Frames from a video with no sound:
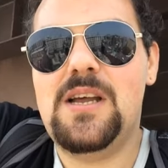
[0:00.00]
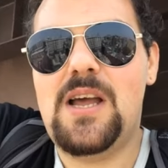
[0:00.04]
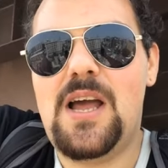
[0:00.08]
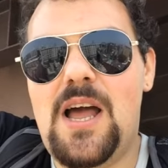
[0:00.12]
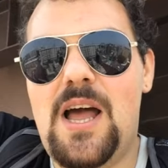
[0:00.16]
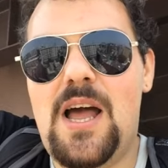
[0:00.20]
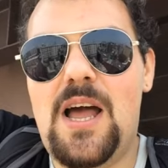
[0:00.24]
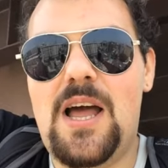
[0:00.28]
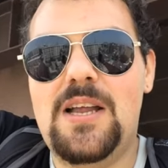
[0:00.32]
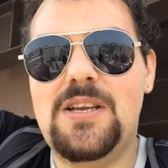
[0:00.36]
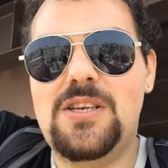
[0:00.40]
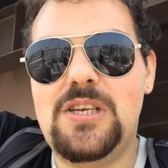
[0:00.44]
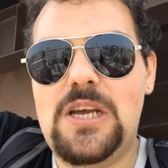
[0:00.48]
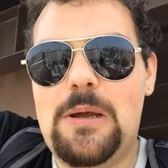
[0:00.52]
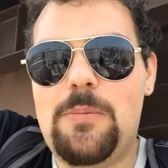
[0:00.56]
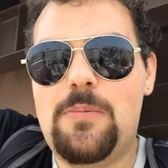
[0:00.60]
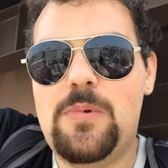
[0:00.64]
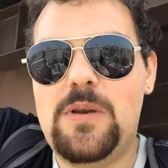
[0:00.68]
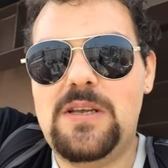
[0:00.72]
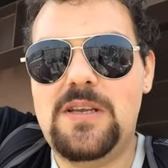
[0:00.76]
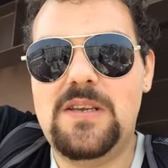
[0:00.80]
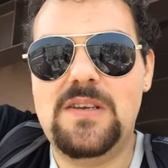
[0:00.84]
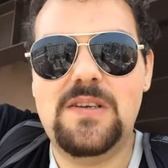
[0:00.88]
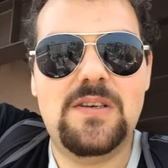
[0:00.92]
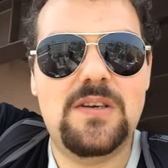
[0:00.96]
Uh,
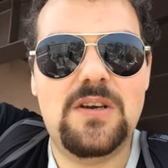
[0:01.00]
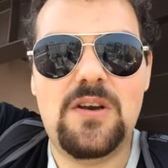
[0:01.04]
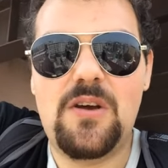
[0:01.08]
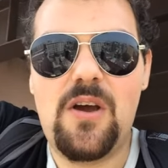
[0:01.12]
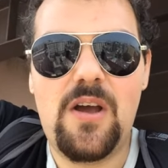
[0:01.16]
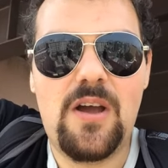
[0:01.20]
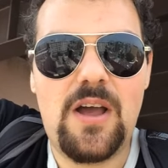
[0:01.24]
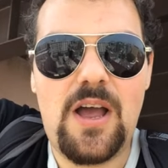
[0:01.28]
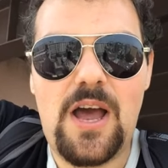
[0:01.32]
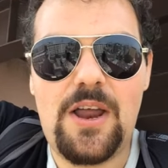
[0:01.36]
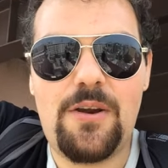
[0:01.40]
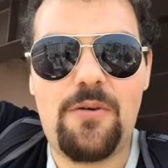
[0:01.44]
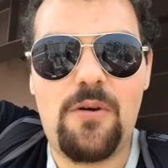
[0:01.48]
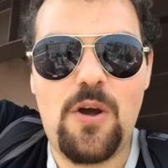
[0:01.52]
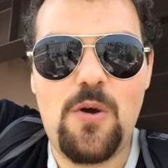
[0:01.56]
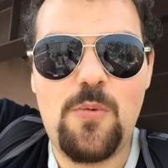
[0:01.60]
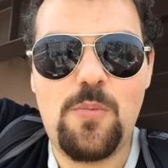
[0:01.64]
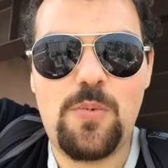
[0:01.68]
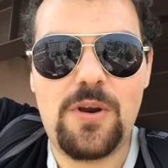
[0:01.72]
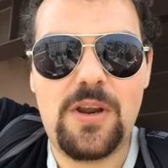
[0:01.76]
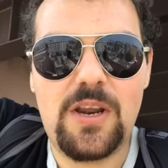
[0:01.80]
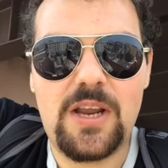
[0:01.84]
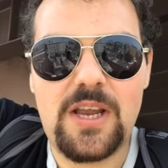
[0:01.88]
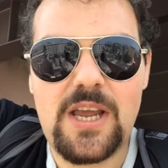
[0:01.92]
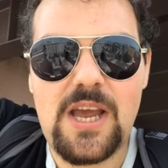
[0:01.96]
Japanese, you know, how do I
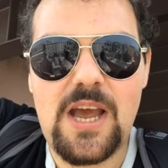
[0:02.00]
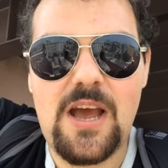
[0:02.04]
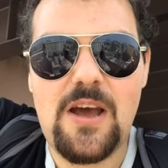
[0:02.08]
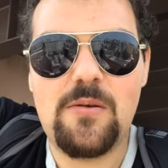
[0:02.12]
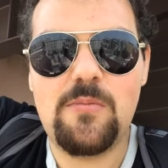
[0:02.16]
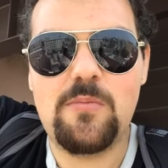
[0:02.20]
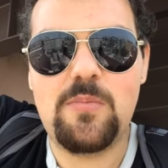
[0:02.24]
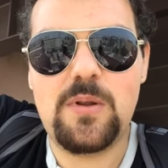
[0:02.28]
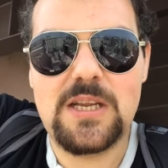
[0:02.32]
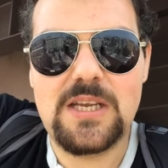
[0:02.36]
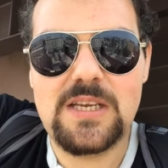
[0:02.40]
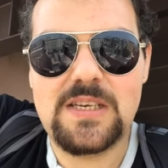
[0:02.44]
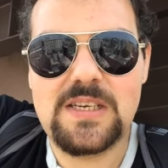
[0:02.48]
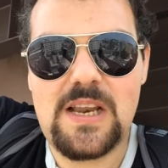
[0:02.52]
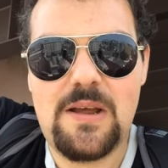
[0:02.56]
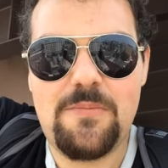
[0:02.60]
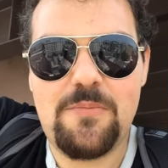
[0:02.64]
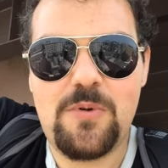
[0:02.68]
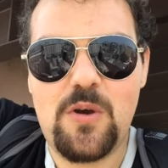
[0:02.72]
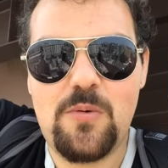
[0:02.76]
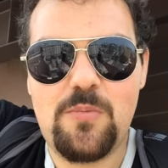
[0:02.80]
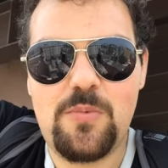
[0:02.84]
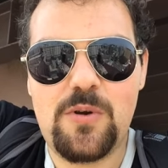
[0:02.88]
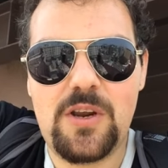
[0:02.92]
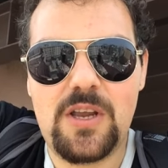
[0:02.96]
open an account? Please let
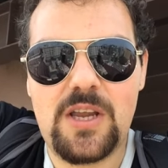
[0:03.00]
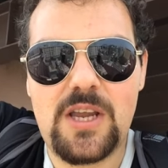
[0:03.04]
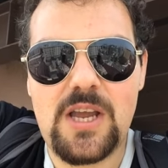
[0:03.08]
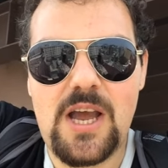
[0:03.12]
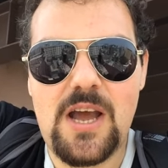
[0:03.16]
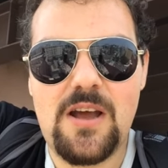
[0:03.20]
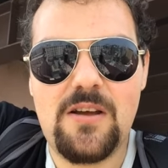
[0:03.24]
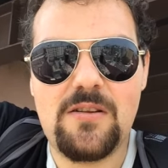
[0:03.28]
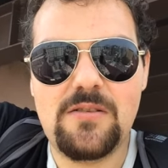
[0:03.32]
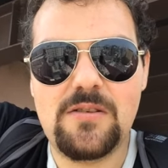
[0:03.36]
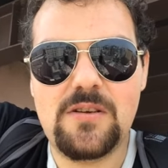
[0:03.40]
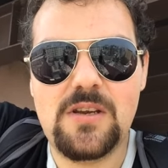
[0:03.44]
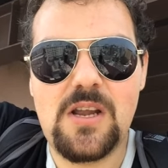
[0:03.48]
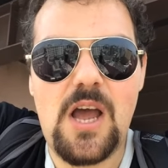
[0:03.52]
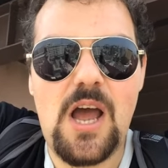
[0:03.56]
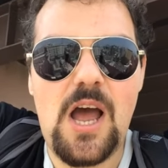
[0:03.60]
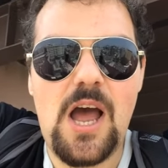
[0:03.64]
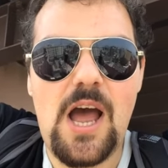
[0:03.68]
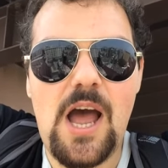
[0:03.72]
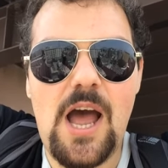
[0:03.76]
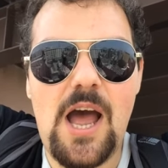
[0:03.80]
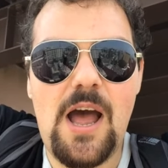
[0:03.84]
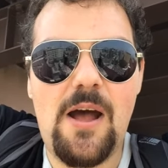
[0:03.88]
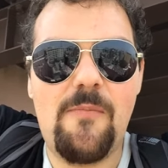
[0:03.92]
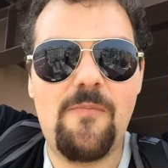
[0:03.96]
me open an account.
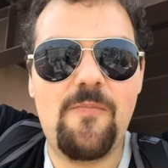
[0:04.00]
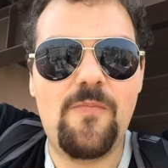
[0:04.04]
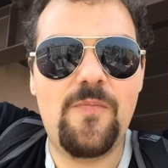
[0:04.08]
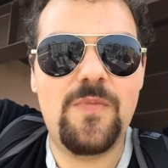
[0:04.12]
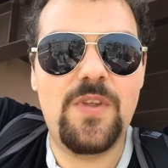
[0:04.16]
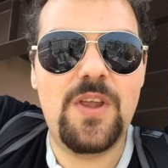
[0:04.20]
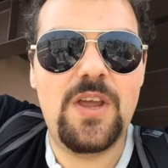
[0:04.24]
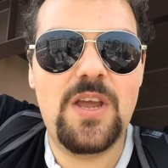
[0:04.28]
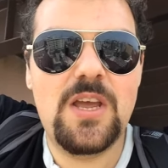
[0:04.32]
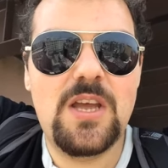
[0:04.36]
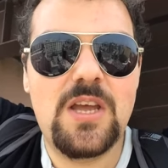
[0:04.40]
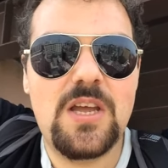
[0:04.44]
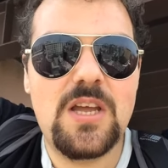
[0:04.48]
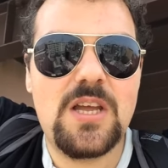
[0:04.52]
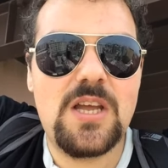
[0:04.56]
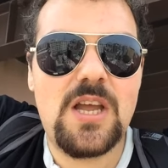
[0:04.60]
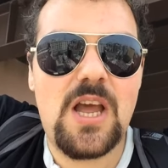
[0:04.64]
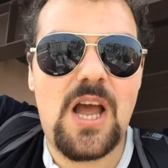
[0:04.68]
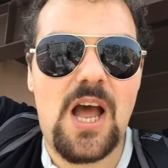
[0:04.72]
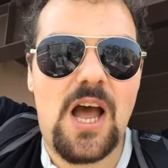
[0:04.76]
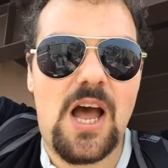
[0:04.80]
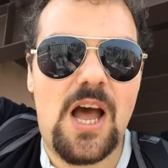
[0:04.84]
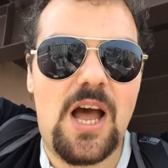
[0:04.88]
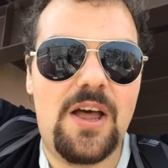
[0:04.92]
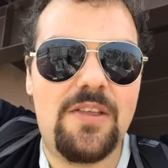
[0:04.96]
Um,
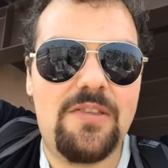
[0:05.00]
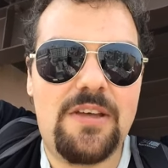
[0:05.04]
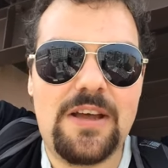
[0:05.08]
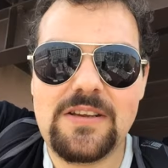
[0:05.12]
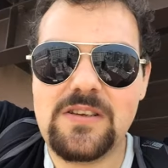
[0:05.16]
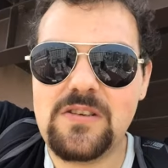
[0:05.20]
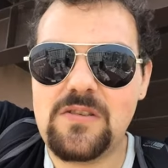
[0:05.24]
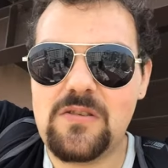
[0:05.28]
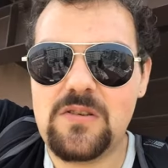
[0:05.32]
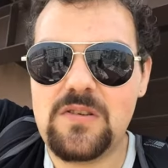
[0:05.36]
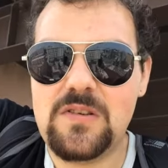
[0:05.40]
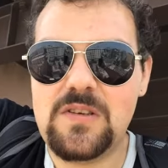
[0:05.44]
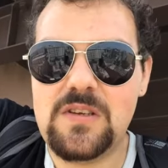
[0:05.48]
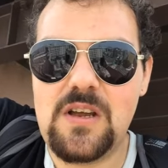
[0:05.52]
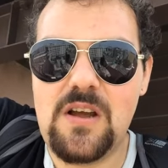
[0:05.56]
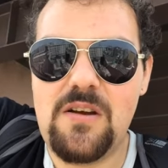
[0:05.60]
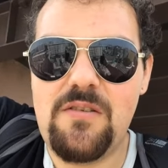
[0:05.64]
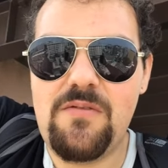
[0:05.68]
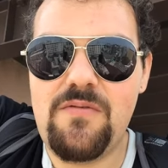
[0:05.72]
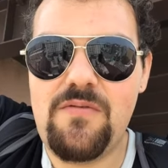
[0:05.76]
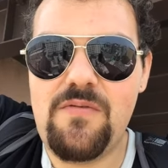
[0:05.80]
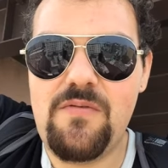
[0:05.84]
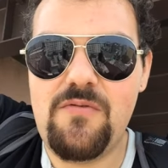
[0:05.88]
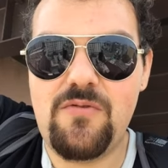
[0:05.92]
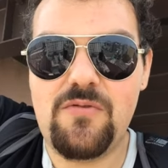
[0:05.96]
uh, that sort of stuff.
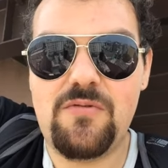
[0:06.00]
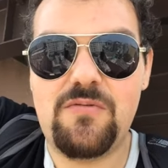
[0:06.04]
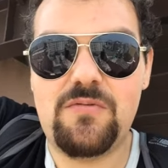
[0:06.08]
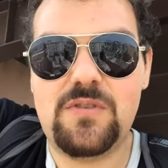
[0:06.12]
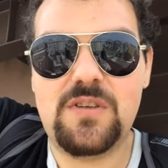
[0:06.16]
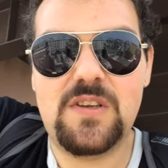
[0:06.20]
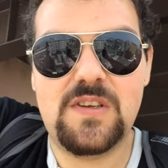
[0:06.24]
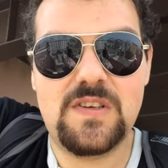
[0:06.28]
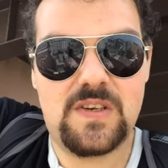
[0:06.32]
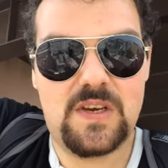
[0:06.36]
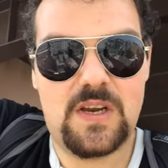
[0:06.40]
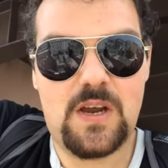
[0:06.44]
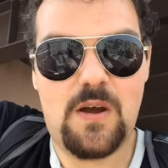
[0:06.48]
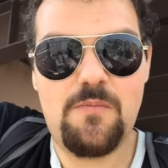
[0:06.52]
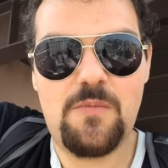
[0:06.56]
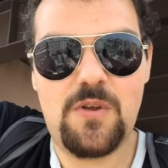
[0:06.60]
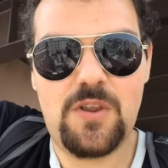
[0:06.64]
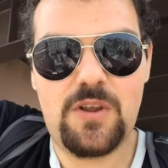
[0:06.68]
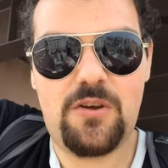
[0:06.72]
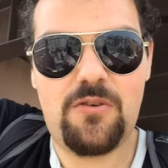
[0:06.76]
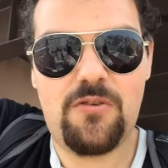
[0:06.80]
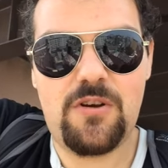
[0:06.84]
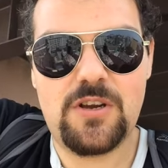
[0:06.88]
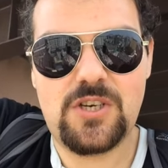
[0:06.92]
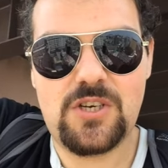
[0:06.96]
Or does it come with
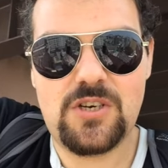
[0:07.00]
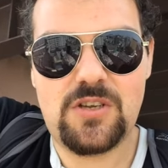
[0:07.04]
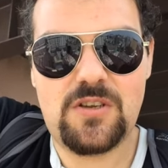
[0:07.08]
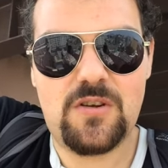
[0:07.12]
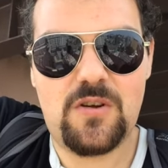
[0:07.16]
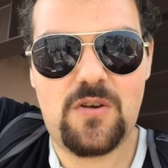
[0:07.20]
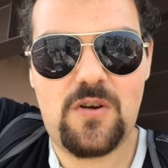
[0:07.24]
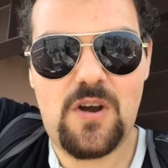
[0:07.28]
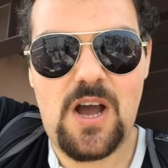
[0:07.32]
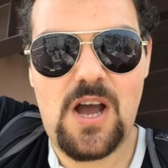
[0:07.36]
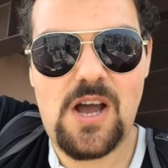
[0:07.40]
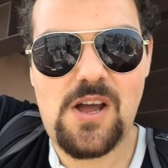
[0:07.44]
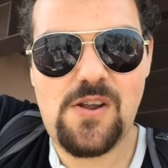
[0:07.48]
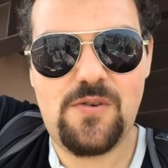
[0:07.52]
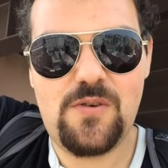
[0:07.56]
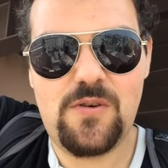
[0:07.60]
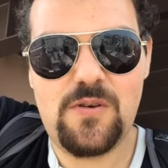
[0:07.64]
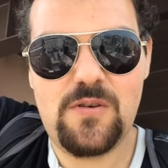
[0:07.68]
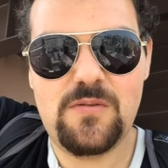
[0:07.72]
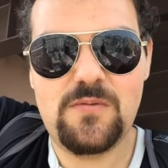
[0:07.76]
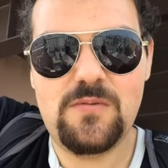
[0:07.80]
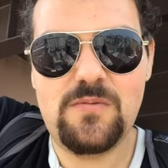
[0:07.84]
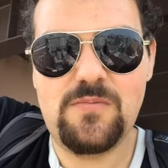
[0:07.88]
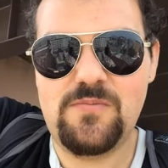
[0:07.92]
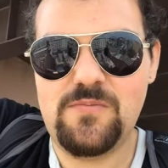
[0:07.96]
a credit card
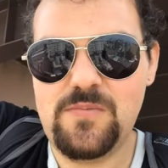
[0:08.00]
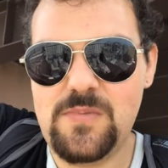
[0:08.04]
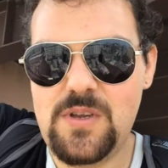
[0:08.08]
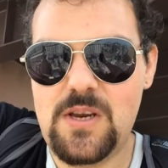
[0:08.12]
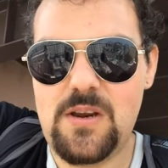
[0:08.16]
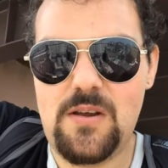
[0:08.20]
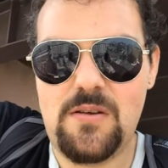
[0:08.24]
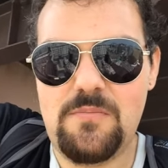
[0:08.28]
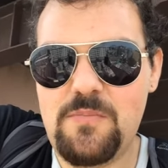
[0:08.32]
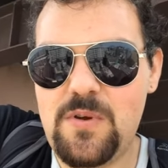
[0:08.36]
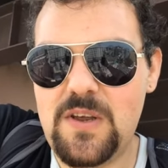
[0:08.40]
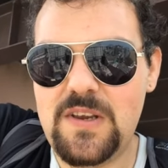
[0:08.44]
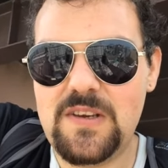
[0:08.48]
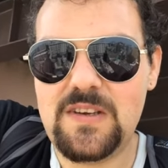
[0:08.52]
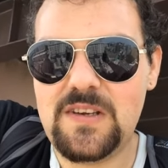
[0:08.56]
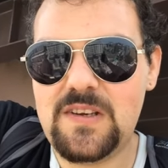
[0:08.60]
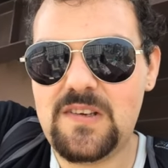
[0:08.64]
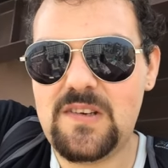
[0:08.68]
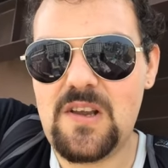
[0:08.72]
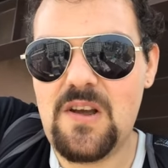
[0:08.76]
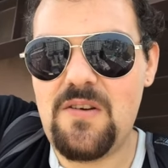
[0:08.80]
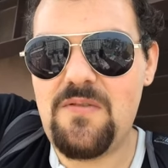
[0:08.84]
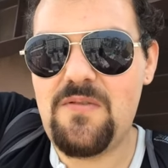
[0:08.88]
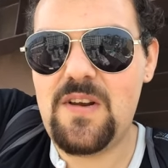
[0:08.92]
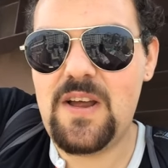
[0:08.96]
or you know basic
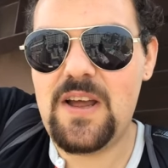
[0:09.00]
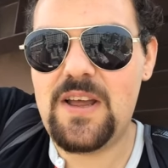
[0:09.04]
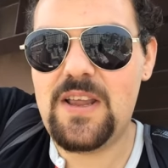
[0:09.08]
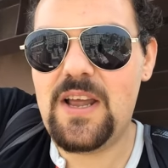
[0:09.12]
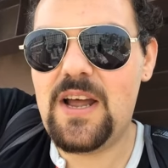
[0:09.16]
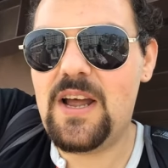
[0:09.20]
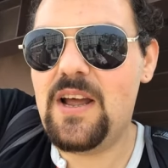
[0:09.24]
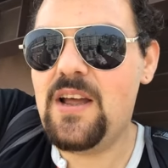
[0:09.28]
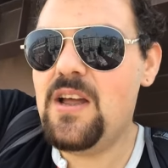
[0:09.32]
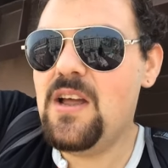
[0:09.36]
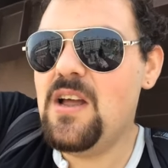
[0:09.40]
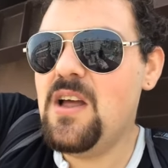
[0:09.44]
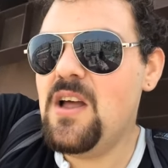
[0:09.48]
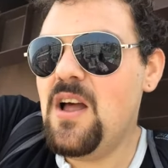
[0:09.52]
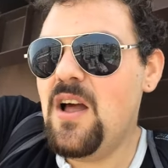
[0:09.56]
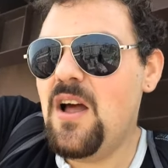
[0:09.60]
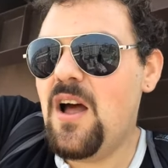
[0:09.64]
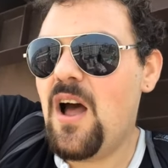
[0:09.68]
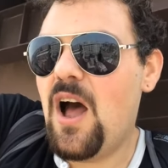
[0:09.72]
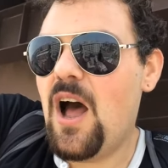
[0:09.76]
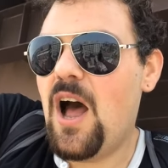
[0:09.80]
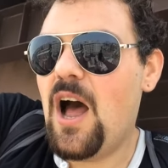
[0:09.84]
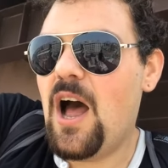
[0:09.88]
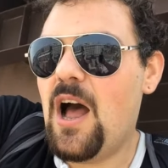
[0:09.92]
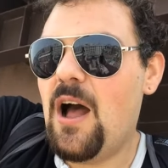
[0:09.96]
stuff like that?
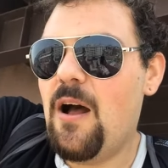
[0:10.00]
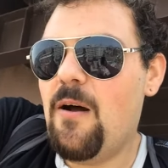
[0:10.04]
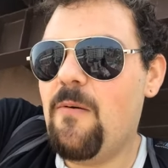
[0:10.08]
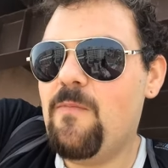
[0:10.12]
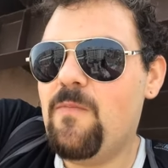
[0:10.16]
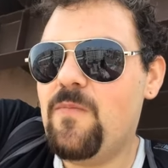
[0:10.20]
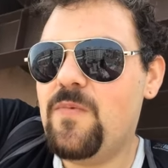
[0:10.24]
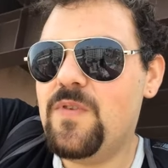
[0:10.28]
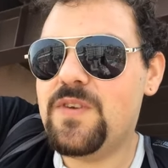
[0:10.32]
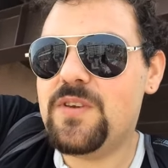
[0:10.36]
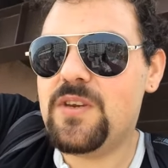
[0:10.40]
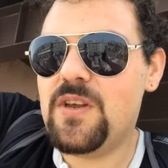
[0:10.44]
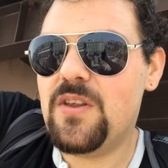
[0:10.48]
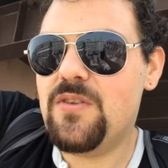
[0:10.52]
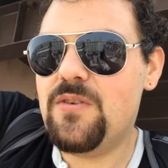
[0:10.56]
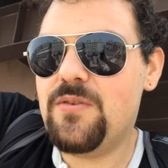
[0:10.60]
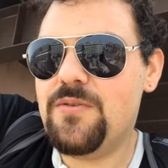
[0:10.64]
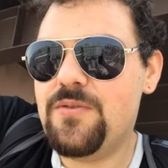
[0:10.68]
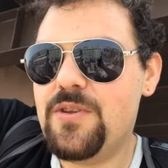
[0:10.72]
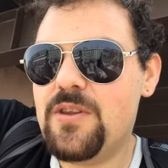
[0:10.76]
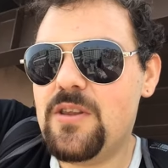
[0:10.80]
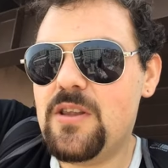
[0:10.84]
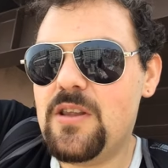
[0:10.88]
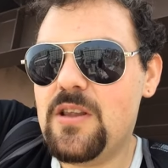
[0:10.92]
Um, so the